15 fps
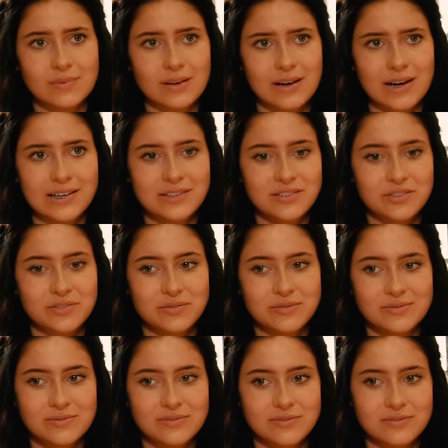I
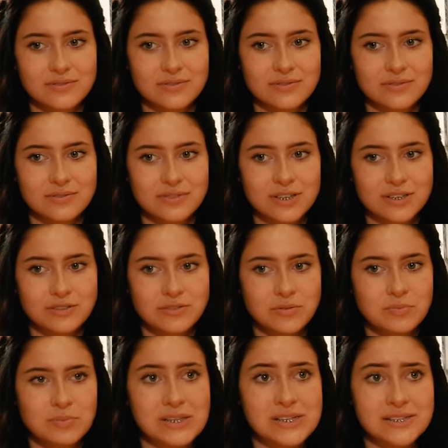do. Can you
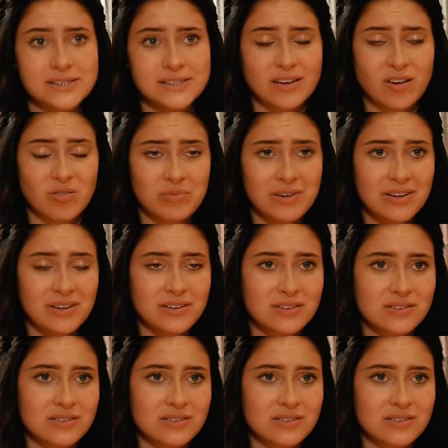please tell me?